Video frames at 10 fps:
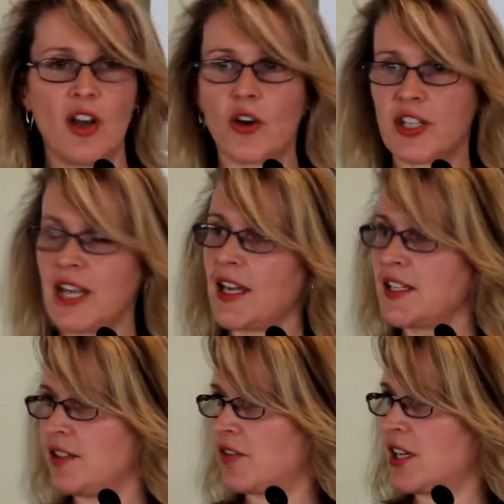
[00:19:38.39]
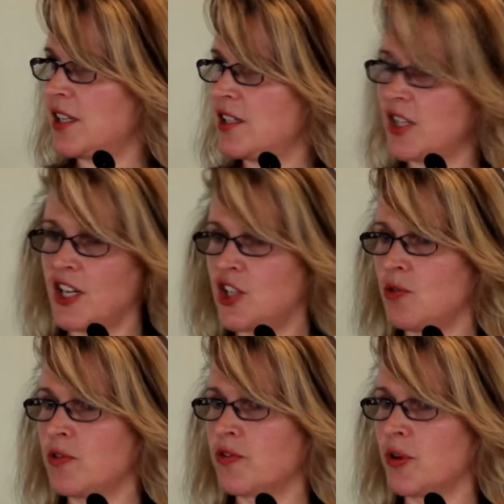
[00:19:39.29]
on taxi fares to get to
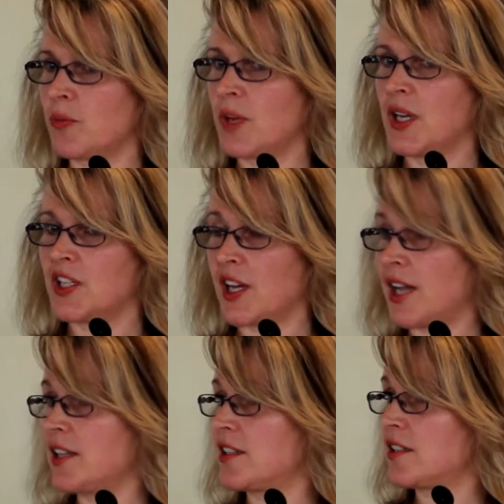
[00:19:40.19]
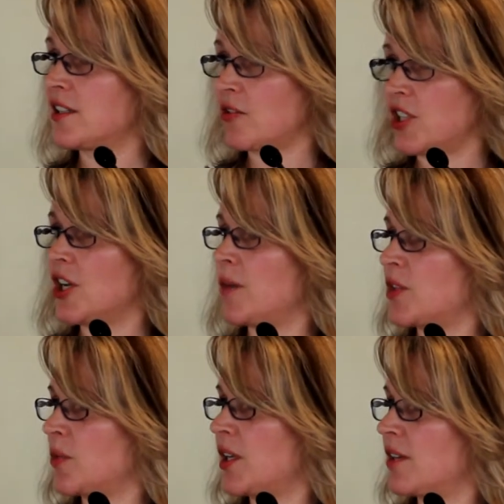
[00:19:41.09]
and from dialysis 3 times
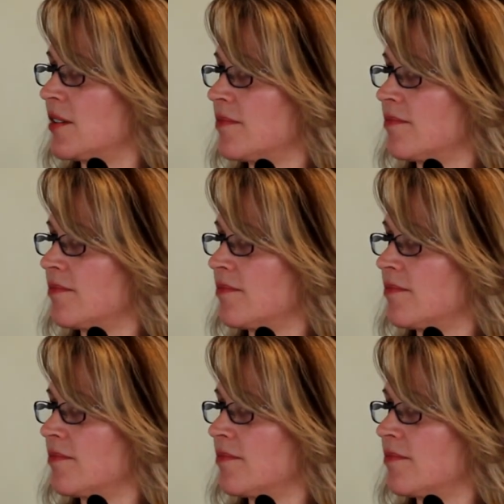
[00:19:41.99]
a week.